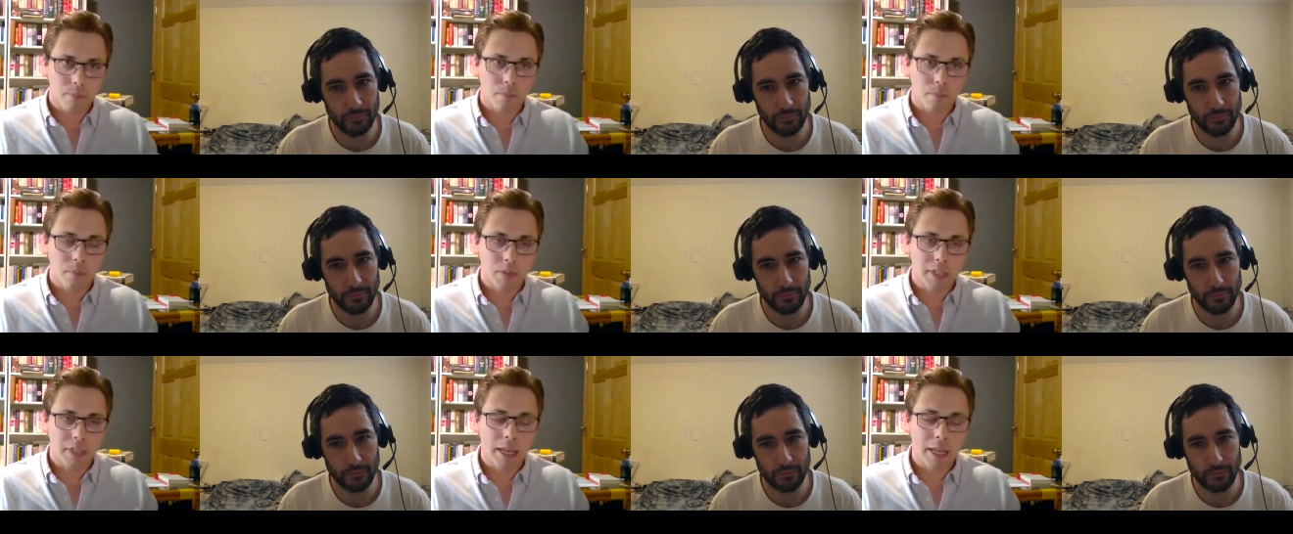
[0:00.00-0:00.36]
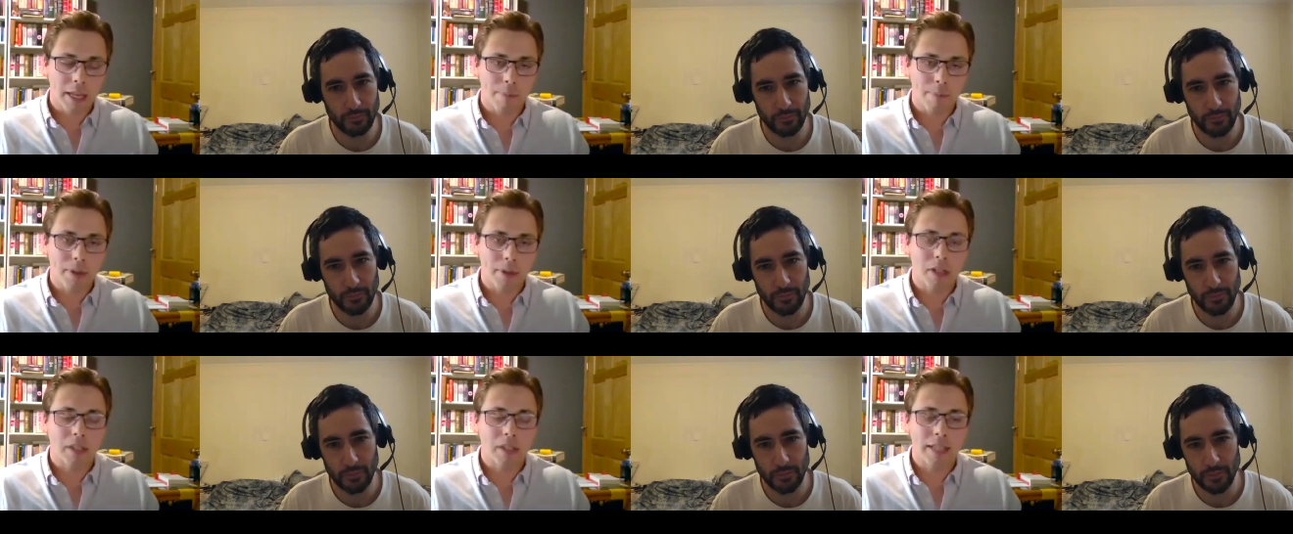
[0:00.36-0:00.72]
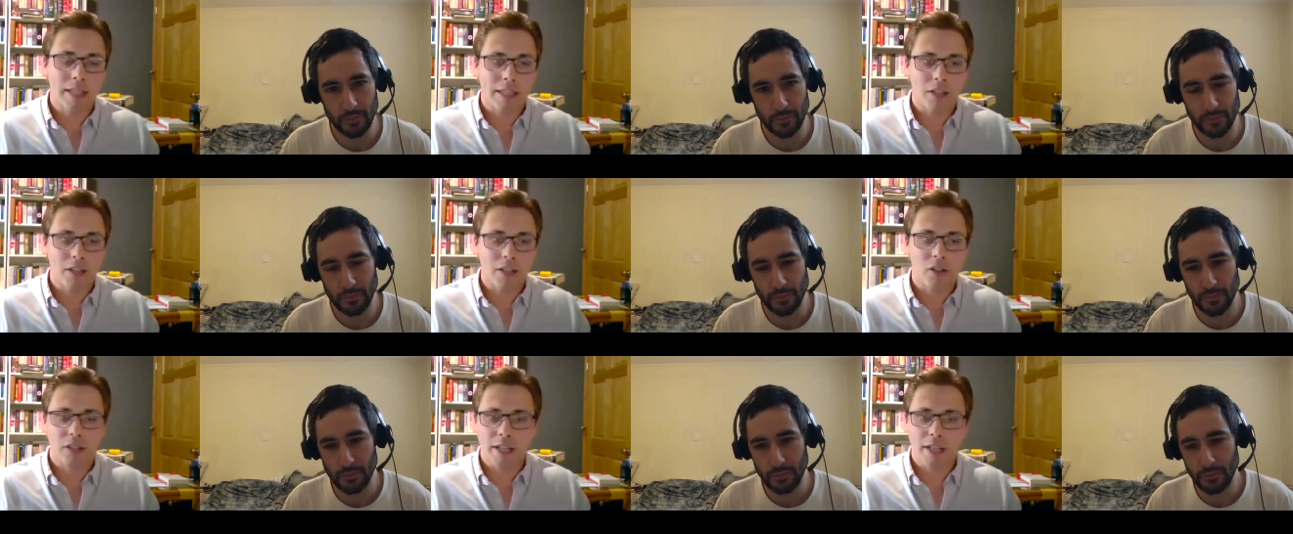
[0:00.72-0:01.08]
Speaker 1: Typically,
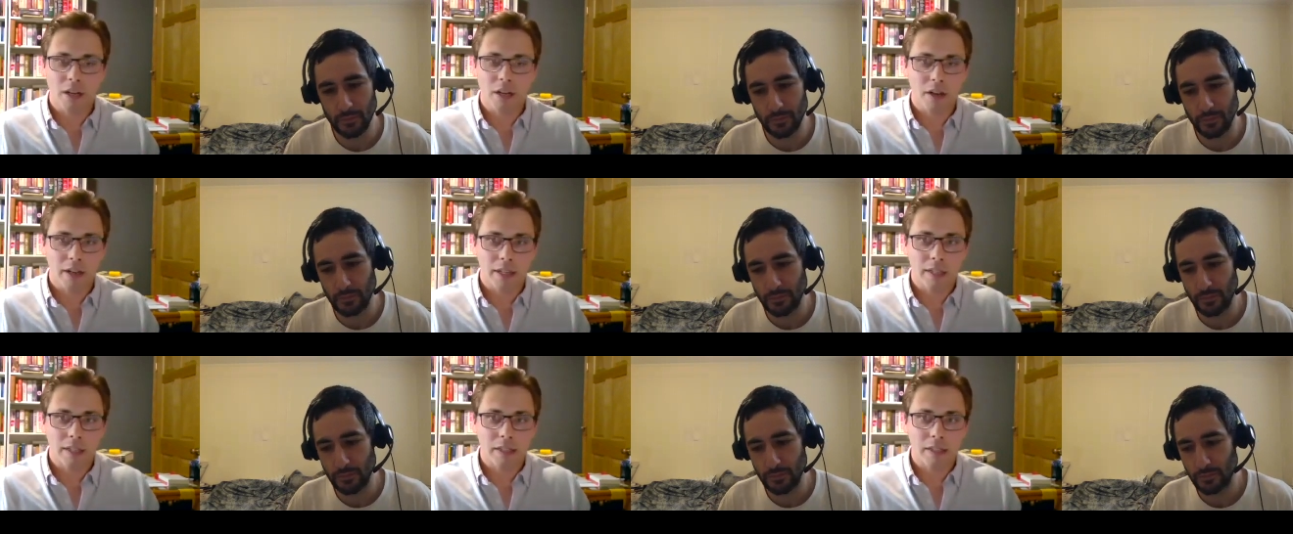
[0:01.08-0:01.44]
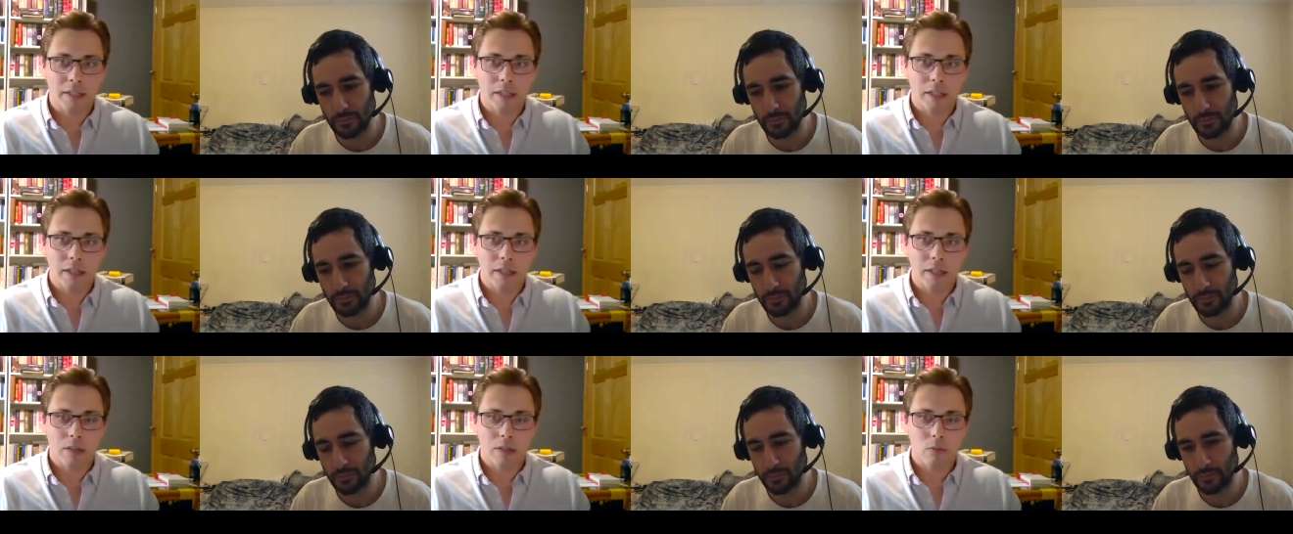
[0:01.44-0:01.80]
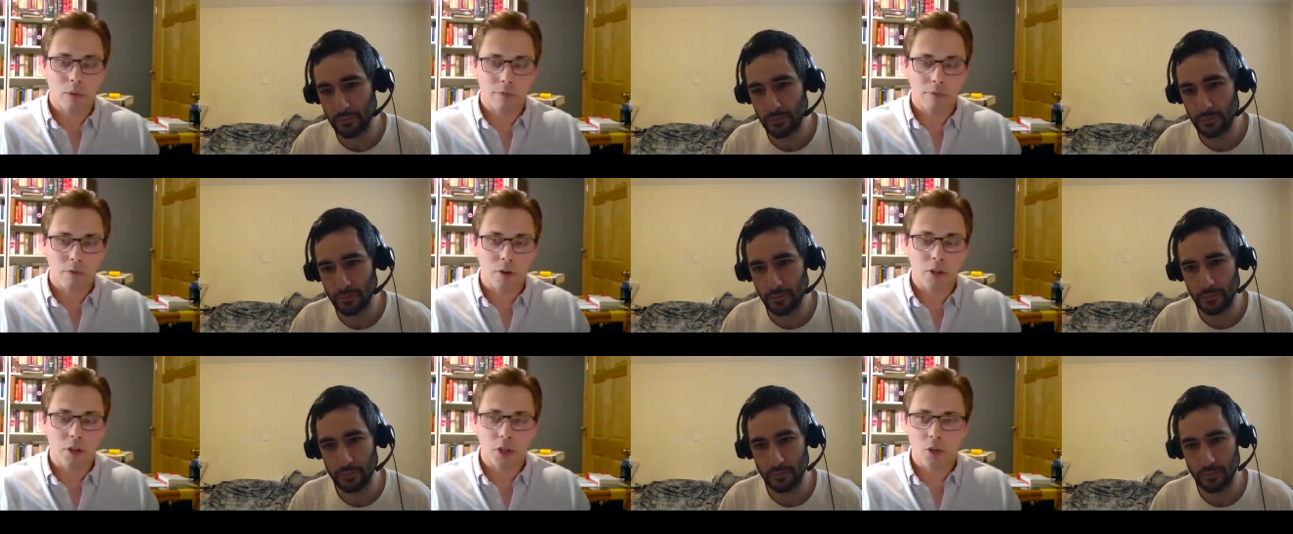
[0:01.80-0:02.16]
you'll hear it
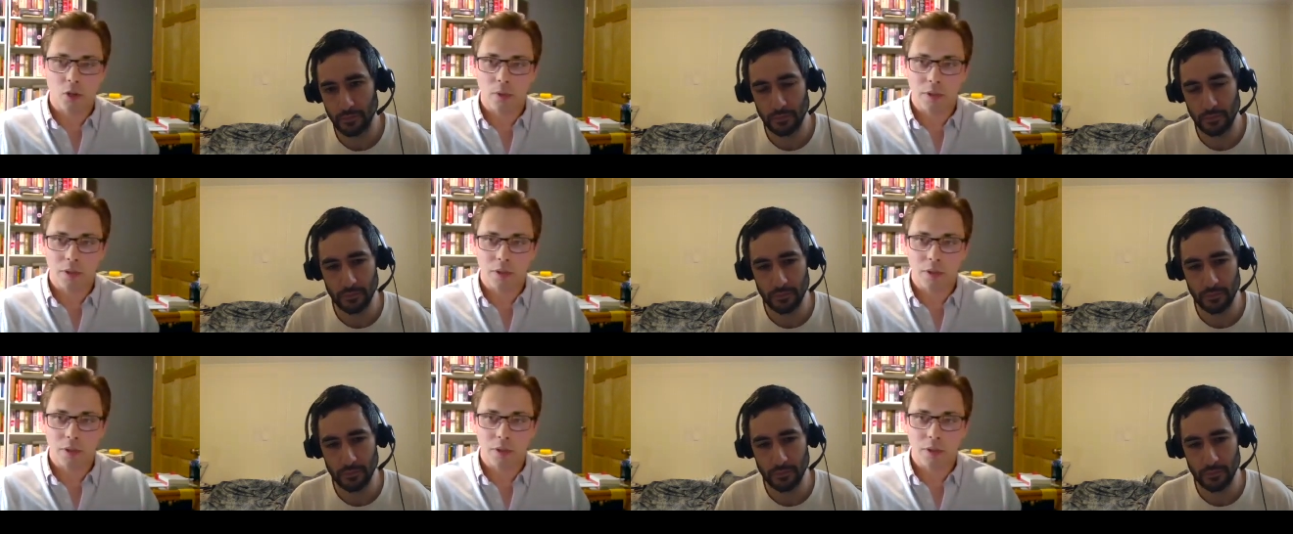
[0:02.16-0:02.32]
referred to in the